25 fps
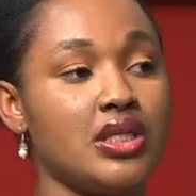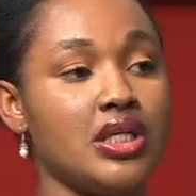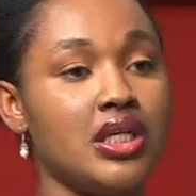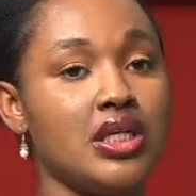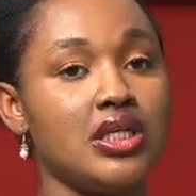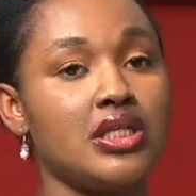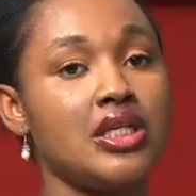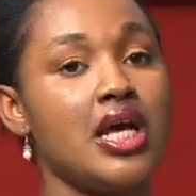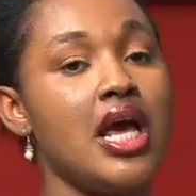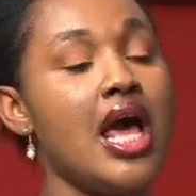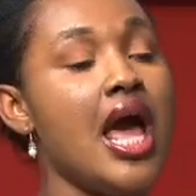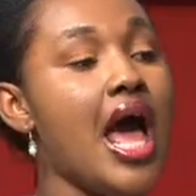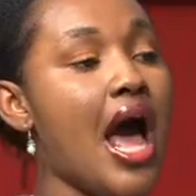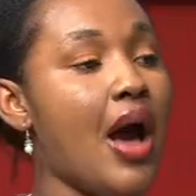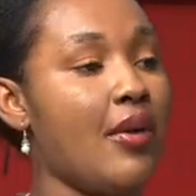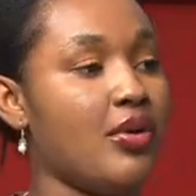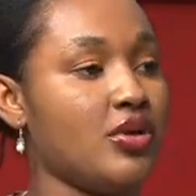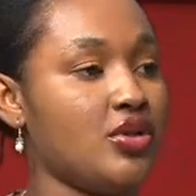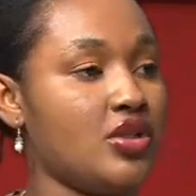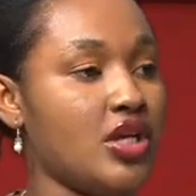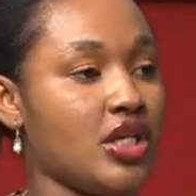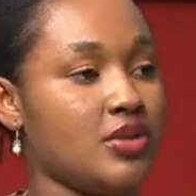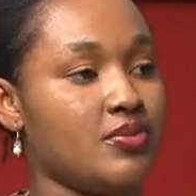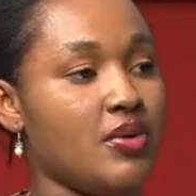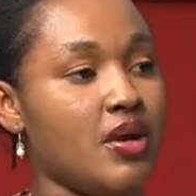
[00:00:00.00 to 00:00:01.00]
this, I
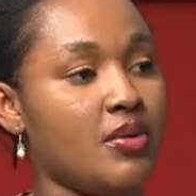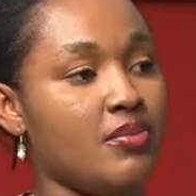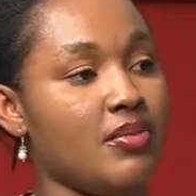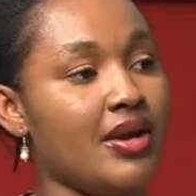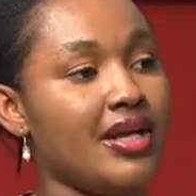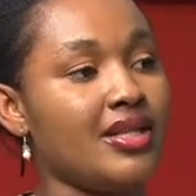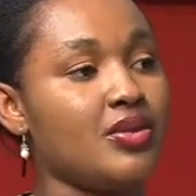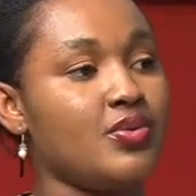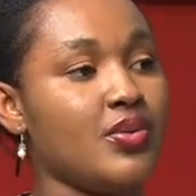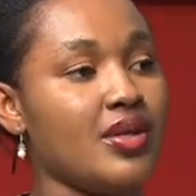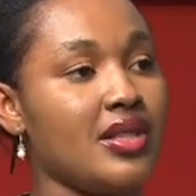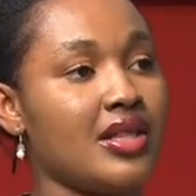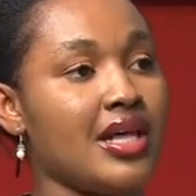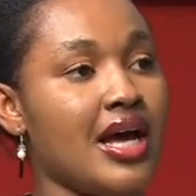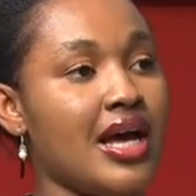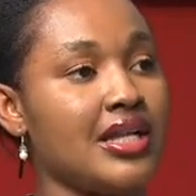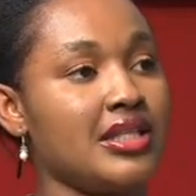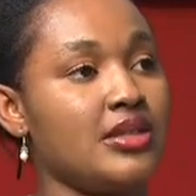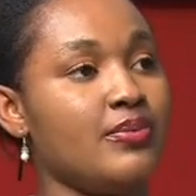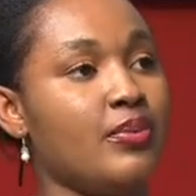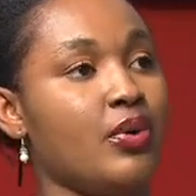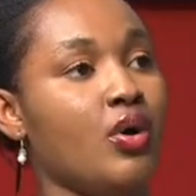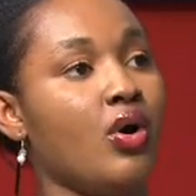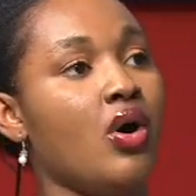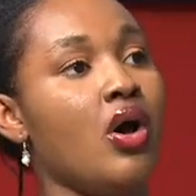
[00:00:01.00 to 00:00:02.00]
want to experiment with
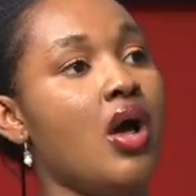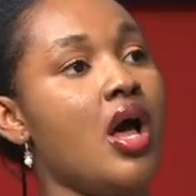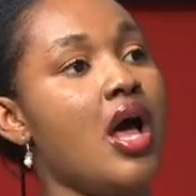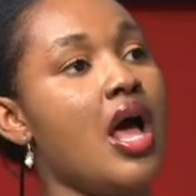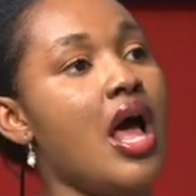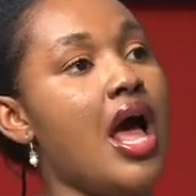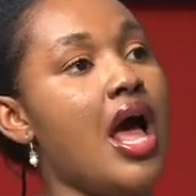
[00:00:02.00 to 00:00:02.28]
that, but